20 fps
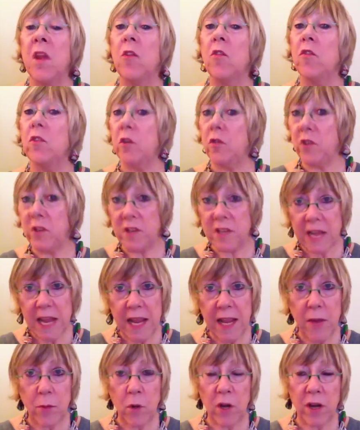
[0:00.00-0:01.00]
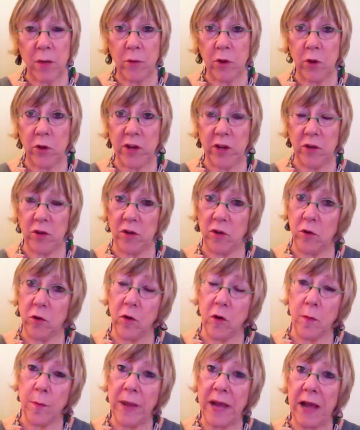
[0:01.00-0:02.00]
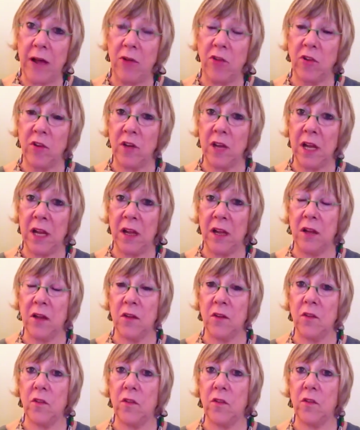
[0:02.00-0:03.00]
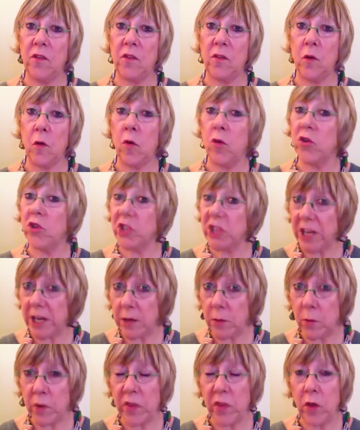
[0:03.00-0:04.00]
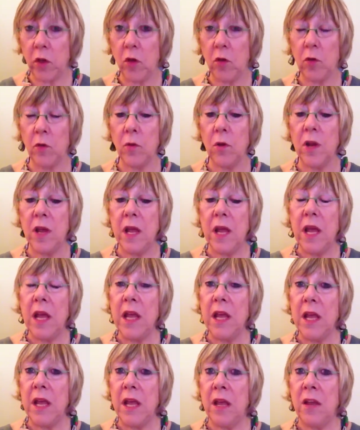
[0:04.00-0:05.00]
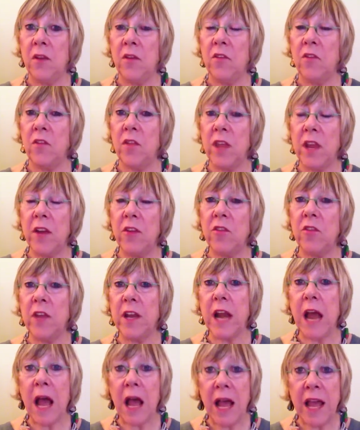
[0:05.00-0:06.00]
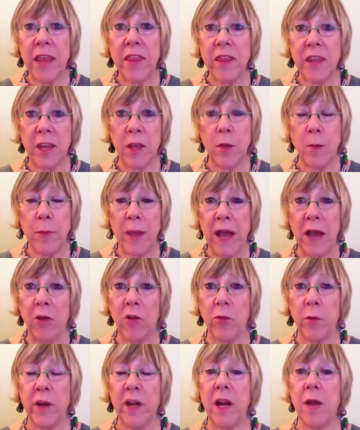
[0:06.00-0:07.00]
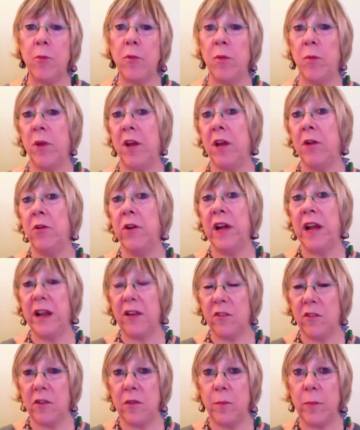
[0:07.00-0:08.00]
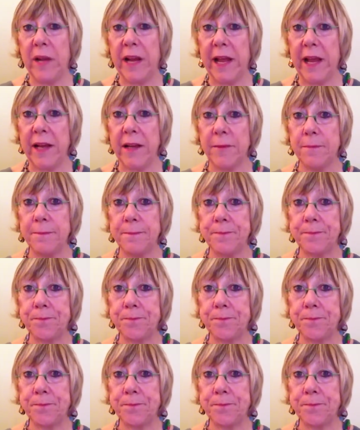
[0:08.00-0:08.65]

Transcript: So today what I'm going to talk about is, or share with you, is things that I think about when I prepare a lesson plan,